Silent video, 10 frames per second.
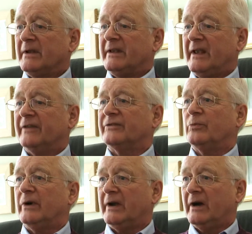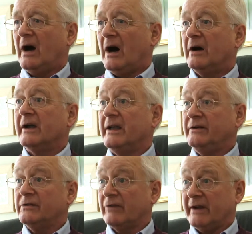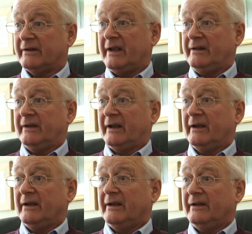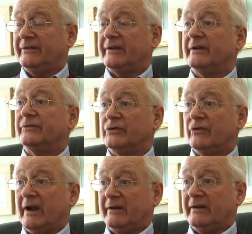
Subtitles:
Yes, we are indirect heating instead of direct